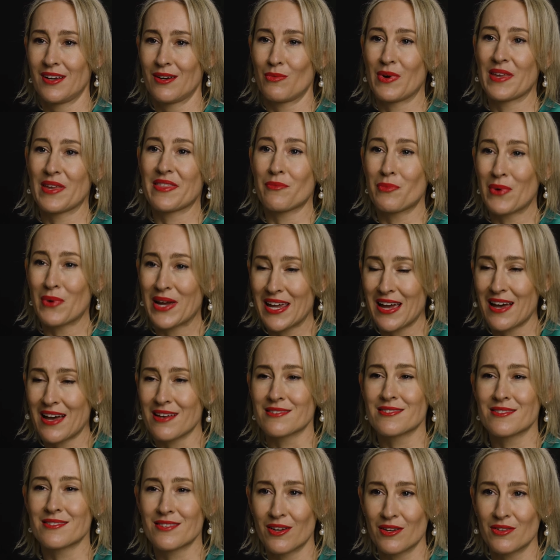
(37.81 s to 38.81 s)
whether we
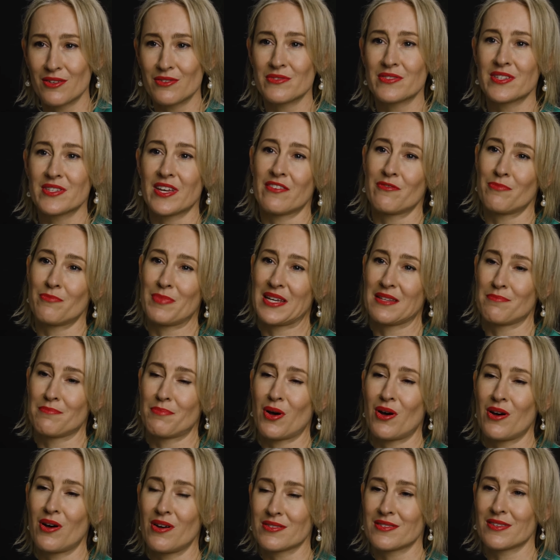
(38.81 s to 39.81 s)
ourselves have been
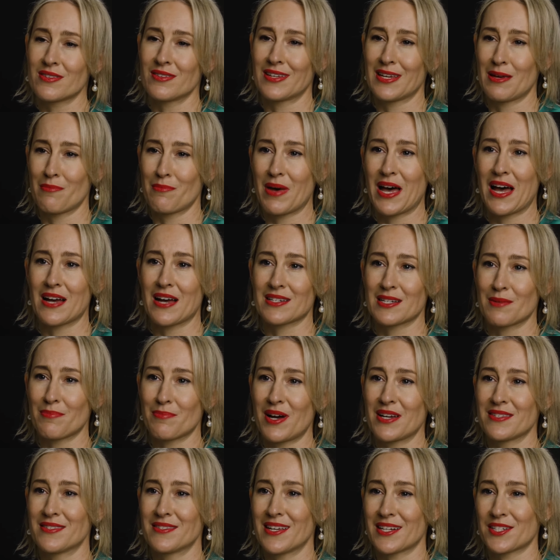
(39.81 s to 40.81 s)
personally impacted
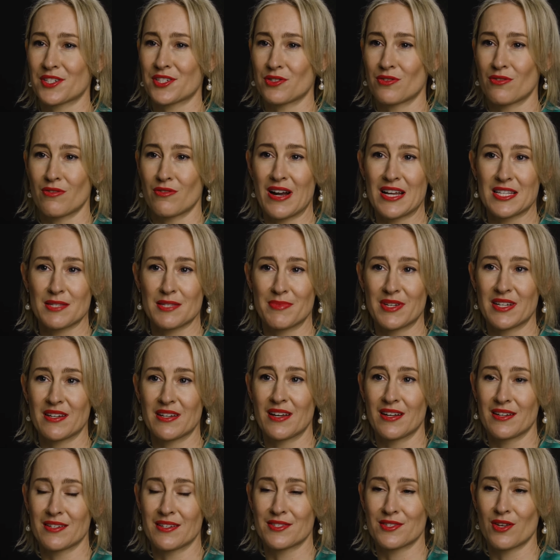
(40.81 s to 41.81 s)
by sexual harassment
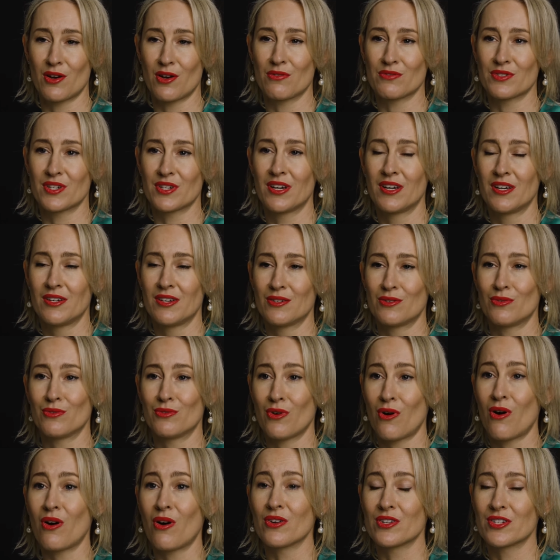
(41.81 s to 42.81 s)
and assault or
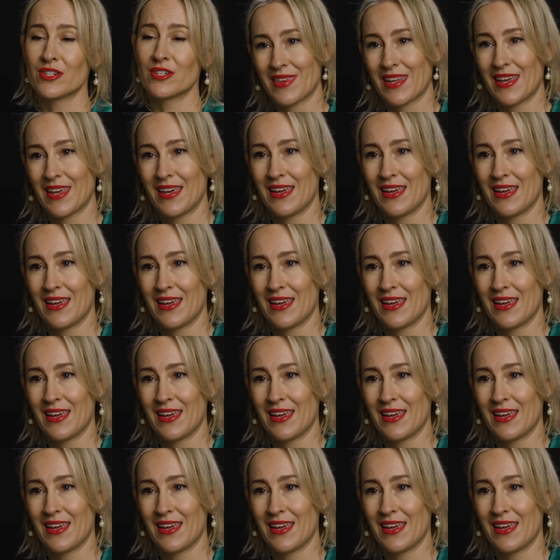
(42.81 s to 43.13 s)
not.